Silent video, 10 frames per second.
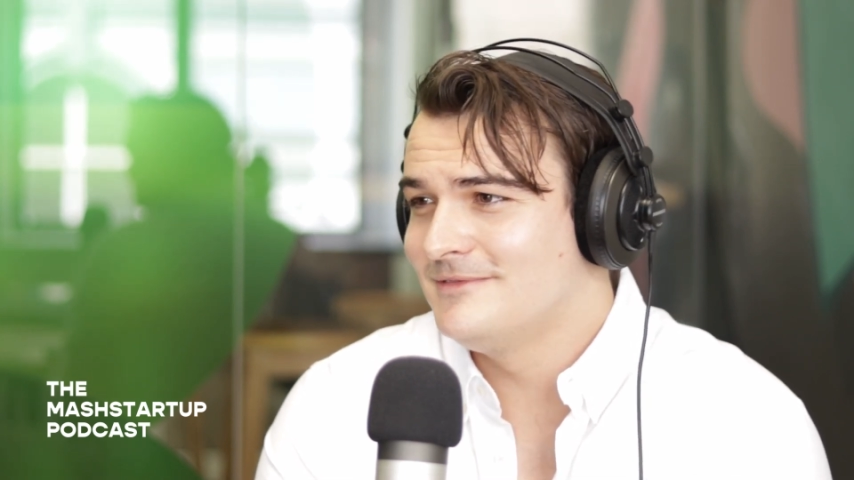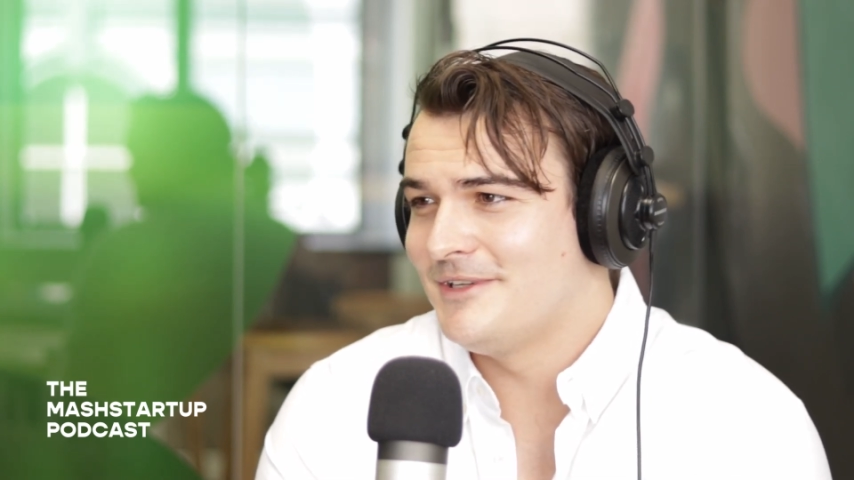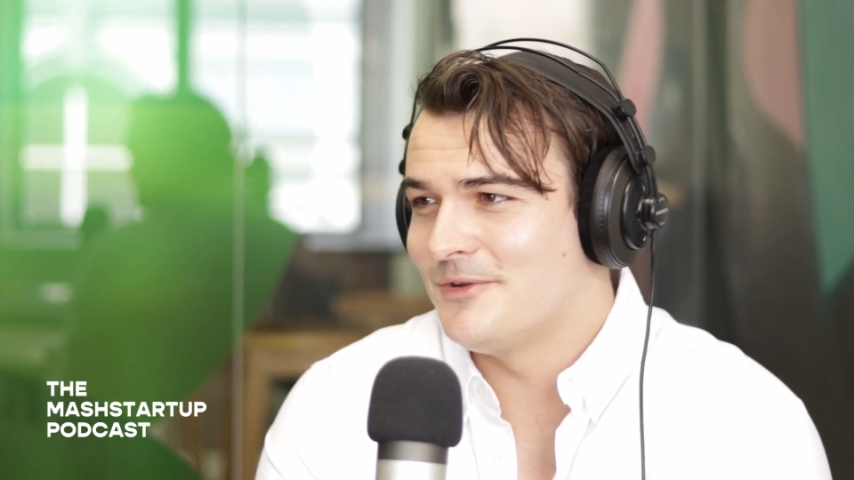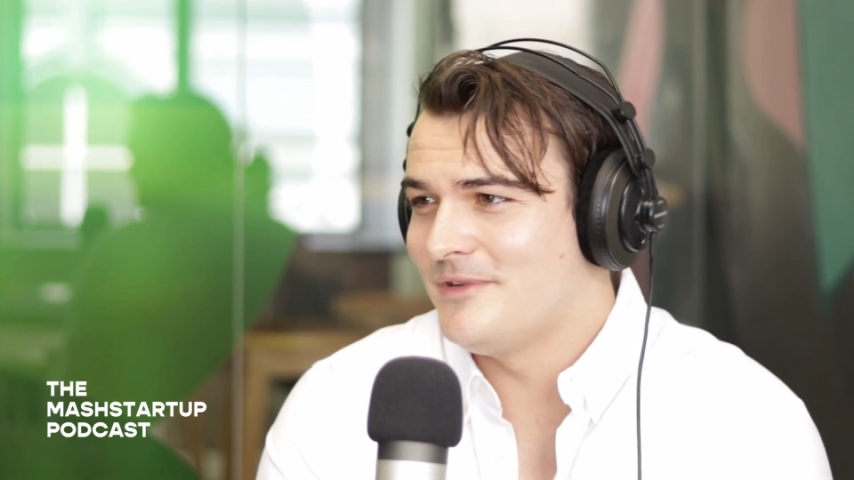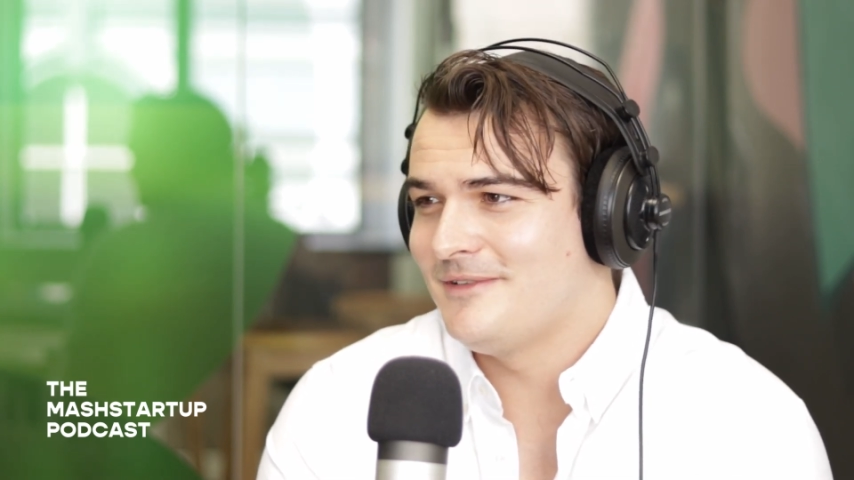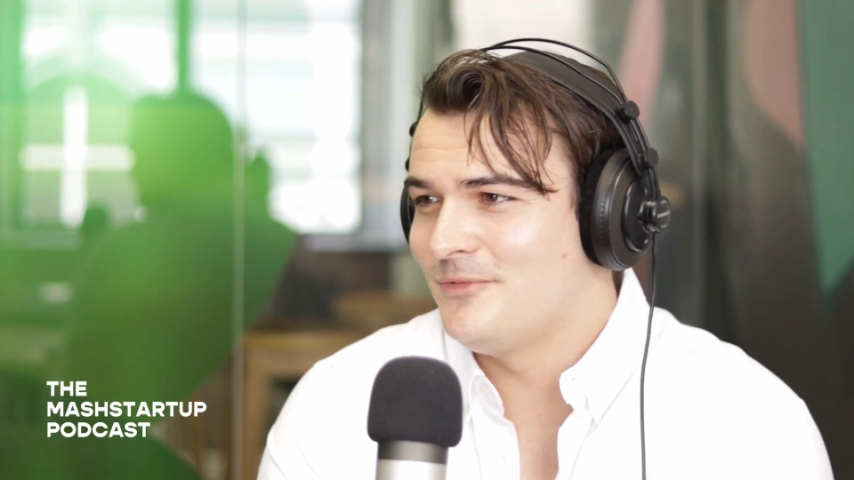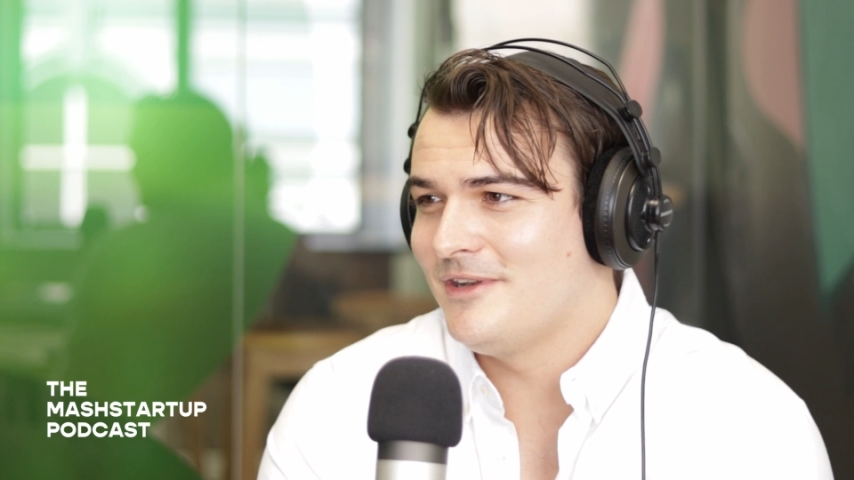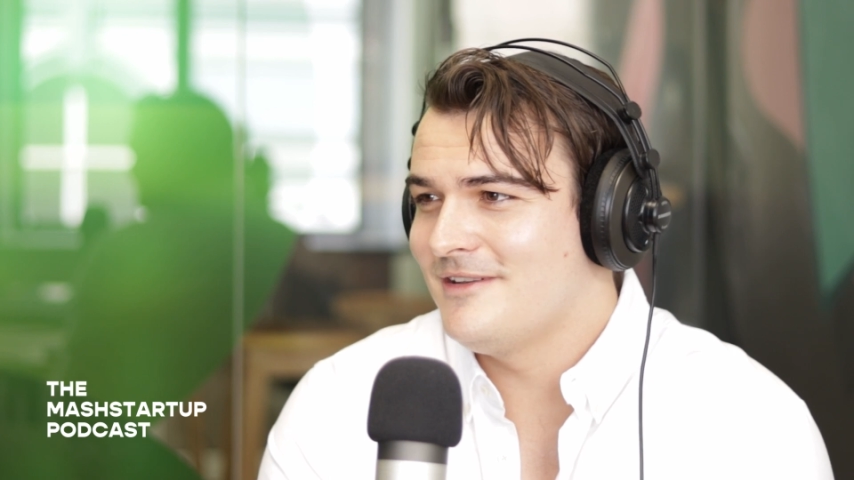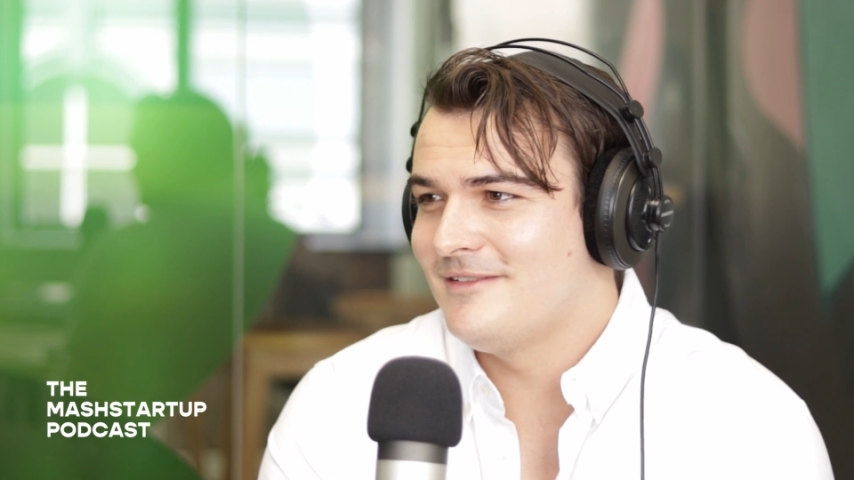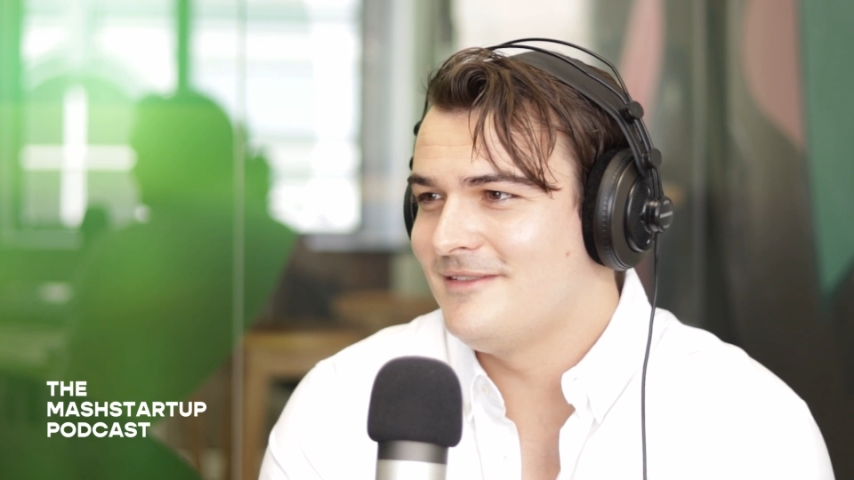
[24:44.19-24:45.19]
We
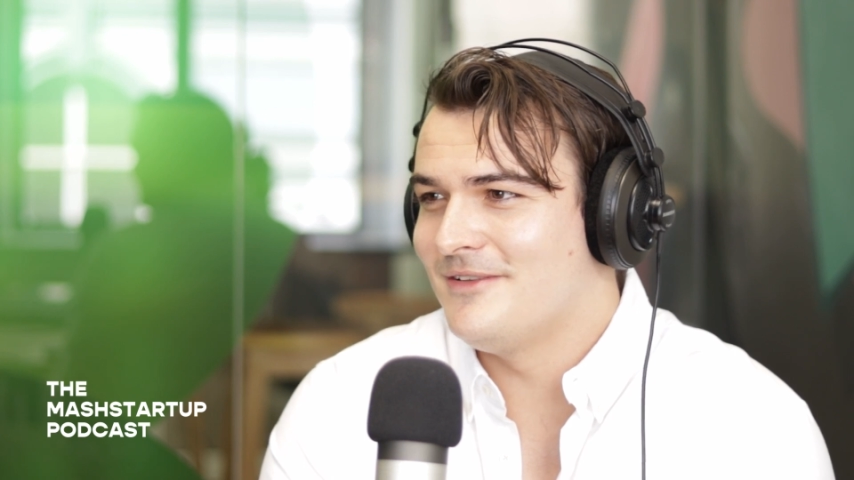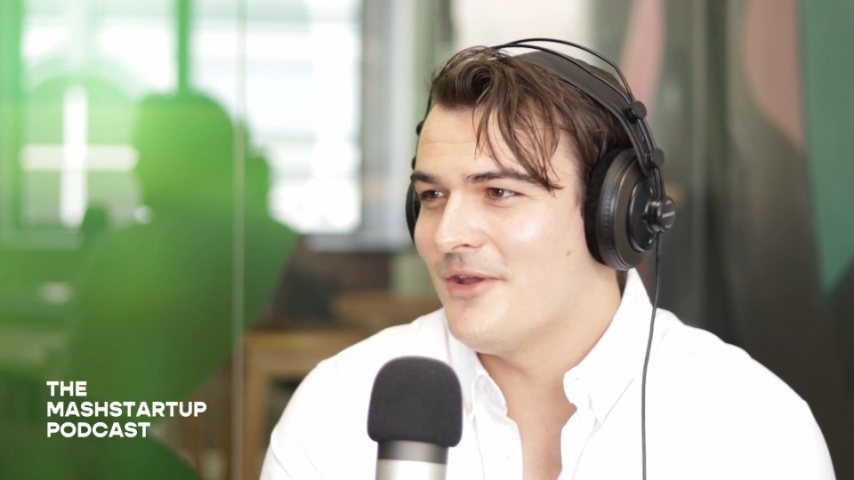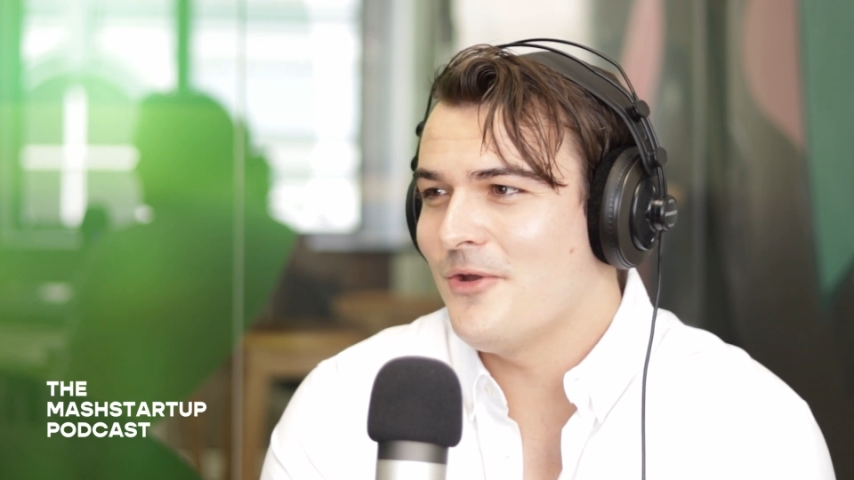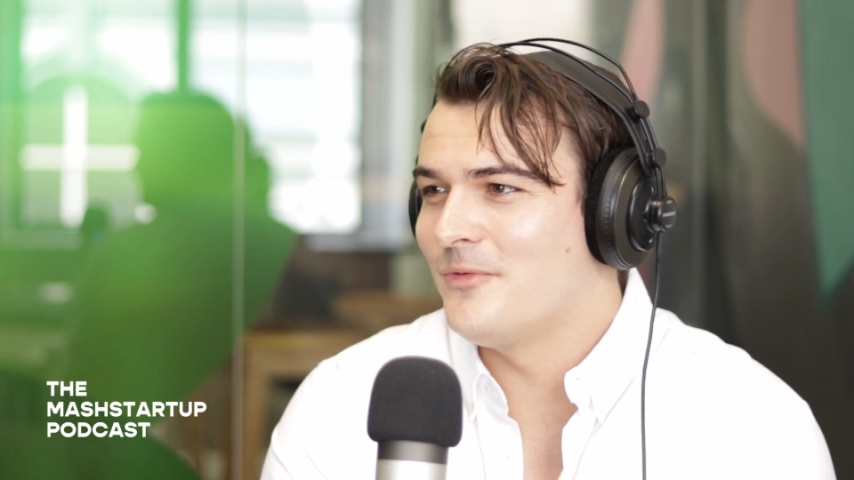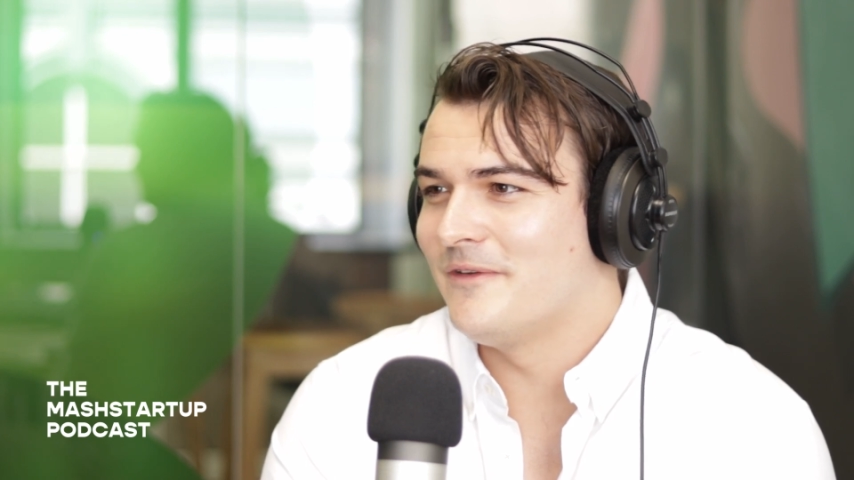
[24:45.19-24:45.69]
didn't know